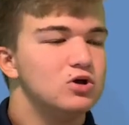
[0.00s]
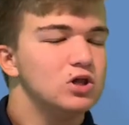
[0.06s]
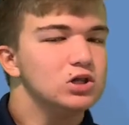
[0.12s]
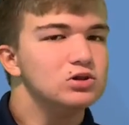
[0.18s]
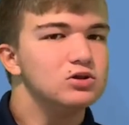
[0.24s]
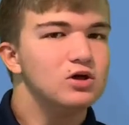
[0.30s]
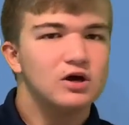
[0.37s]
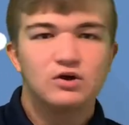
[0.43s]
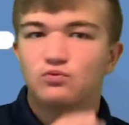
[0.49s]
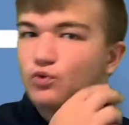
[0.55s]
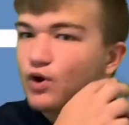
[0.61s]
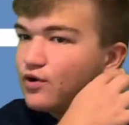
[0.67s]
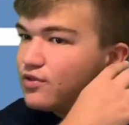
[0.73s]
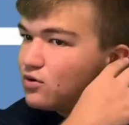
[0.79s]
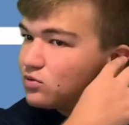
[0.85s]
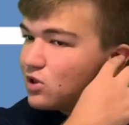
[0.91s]
Look, where
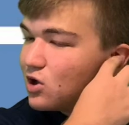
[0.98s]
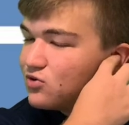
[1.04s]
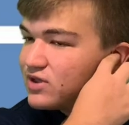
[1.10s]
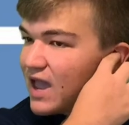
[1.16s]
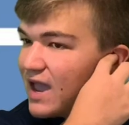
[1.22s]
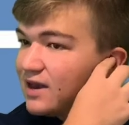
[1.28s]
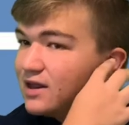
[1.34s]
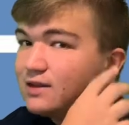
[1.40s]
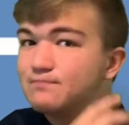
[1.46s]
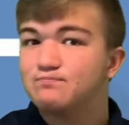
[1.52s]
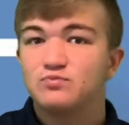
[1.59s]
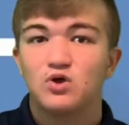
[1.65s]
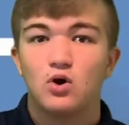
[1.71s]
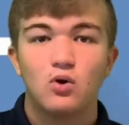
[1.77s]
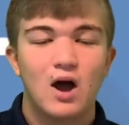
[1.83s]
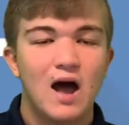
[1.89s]
they're located,
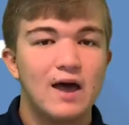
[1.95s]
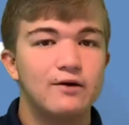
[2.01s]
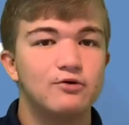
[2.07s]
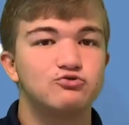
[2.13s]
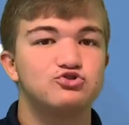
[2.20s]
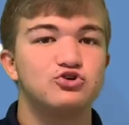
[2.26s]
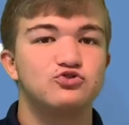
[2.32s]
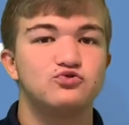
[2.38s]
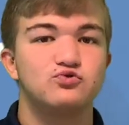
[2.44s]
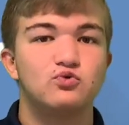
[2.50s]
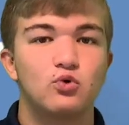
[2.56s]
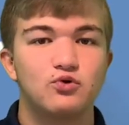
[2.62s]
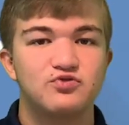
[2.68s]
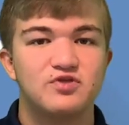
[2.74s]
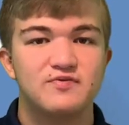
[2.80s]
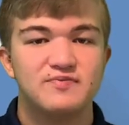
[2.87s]
Ohio is just
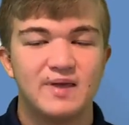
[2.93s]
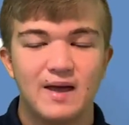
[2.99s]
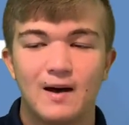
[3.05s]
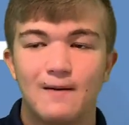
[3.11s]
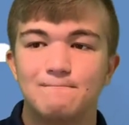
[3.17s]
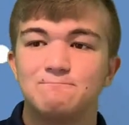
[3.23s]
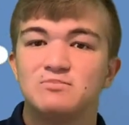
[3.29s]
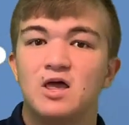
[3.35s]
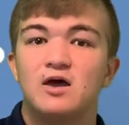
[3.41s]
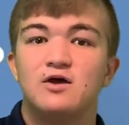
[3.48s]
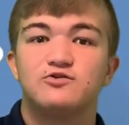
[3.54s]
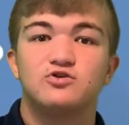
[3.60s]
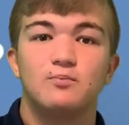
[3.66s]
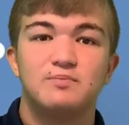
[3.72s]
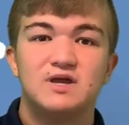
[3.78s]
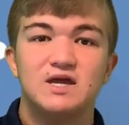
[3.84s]
north of them.
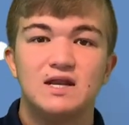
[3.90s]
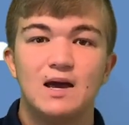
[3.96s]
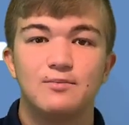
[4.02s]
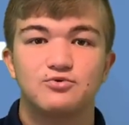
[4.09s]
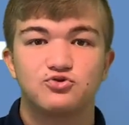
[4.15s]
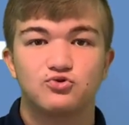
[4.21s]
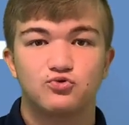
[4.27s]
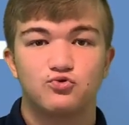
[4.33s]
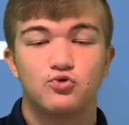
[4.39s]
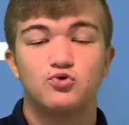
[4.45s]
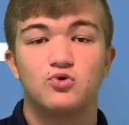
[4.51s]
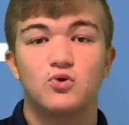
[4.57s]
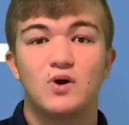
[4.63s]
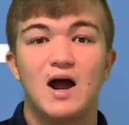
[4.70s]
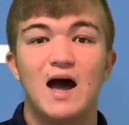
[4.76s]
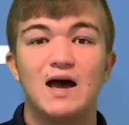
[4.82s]
So being able to recruit
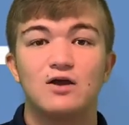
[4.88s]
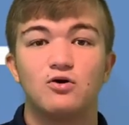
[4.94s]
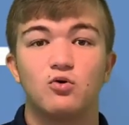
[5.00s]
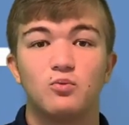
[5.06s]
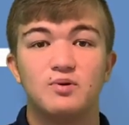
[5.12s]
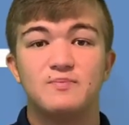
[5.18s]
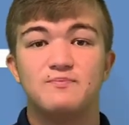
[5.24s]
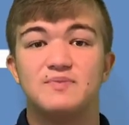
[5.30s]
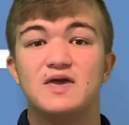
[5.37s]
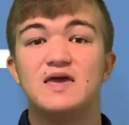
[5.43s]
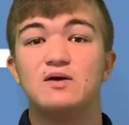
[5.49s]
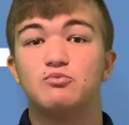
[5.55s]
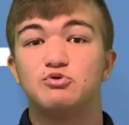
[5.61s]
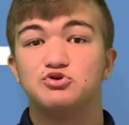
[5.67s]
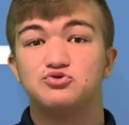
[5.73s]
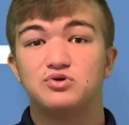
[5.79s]
Ohio will be big
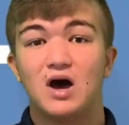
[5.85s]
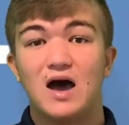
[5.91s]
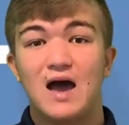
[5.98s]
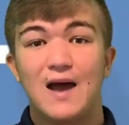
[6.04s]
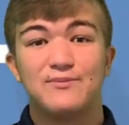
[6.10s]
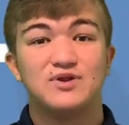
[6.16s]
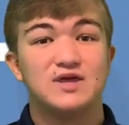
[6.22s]
when you're not having to